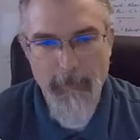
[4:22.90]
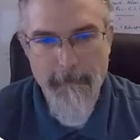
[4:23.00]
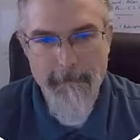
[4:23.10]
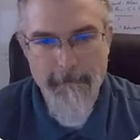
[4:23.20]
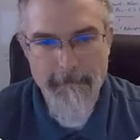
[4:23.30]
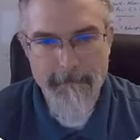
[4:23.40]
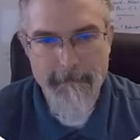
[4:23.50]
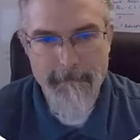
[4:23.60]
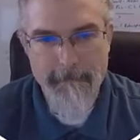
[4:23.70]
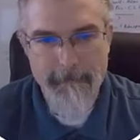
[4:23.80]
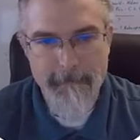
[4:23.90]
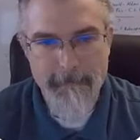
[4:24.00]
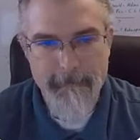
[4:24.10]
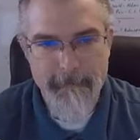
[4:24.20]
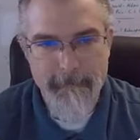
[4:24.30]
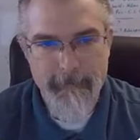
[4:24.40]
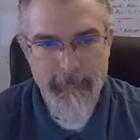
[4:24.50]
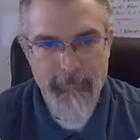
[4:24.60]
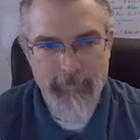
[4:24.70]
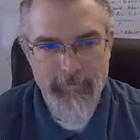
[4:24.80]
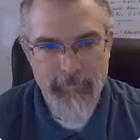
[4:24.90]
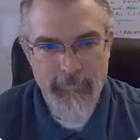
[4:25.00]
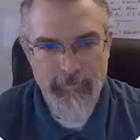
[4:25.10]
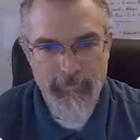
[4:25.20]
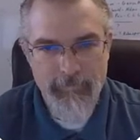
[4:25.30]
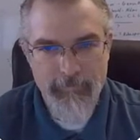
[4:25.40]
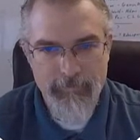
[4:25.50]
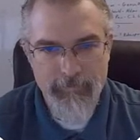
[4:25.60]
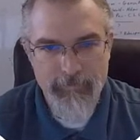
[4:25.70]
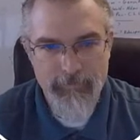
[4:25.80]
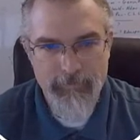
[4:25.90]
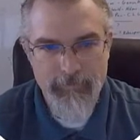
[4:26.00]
No one is speaking in this clip.